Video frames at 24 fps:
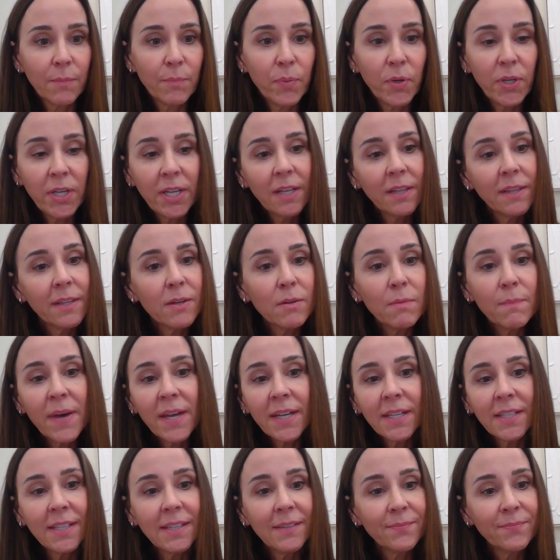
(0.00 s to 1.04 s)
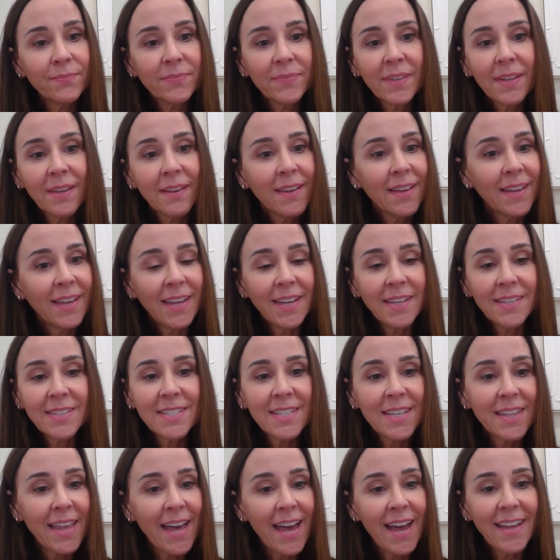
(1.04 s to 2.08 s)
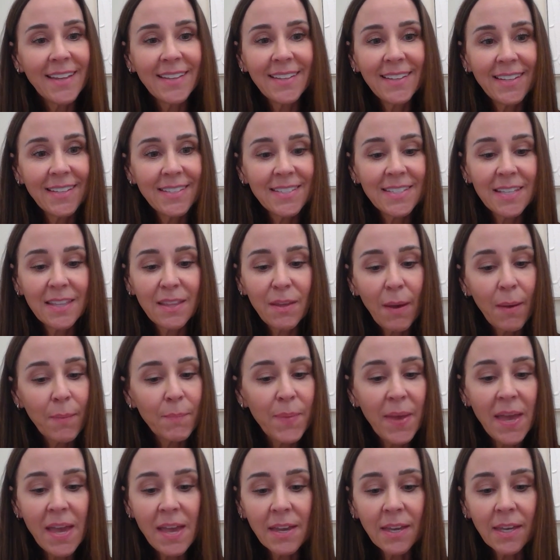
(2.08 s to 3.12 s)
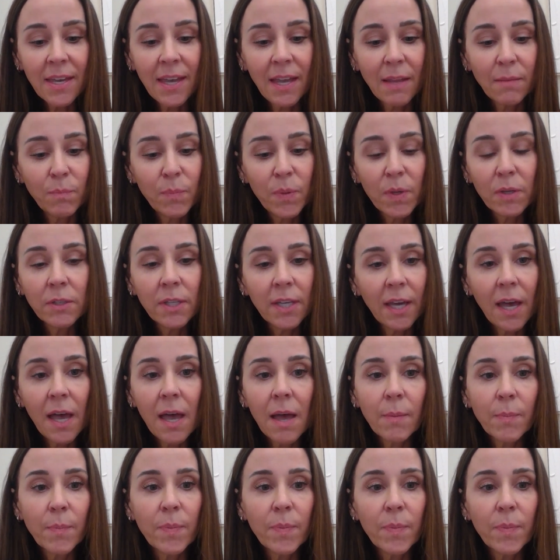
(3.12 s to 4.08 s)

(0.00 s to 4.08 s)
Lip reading: putting a little money into that bank and building up,